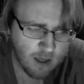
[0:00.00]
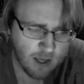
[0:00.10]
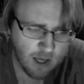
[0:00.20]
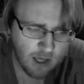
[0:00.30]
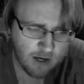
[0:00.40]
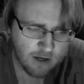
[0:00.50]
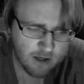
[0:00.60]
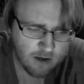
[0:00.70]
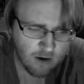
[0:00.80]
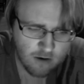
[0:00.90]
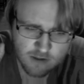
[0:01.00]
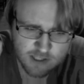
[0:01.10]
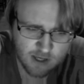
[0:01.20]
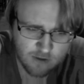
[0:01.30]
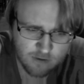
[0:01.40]
and all of
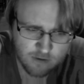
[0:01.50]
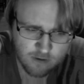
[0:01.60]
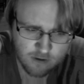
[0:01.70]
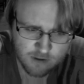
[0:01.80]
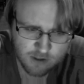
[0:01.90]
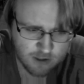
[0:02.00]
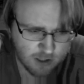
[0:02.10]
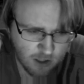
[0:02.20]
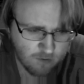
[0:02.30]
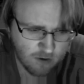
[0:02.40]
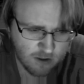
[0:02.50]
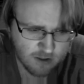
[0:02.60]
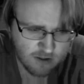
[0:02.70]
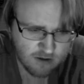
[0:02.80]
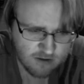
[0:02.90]
a sudden there's this show
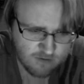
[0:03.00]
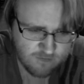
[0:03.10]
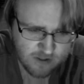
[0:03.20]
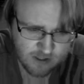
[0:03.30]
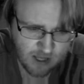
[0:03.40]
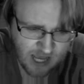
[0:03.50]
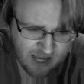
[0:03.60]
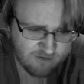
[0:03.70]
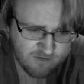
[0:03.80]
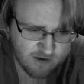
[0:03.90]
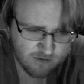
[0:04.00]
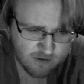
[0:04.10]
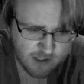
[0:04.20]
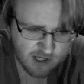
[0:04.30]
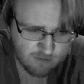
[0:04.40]
on called the fucking
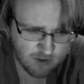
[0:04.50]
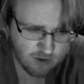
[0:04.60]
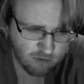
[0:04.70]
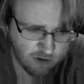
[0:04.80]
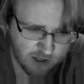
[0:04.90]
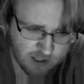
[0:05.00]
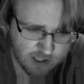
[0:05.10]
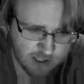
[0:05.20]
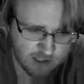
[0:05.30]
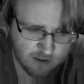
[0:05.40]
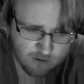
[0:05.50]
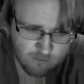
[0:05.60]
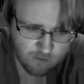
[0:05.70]
Hatfields and McCoys,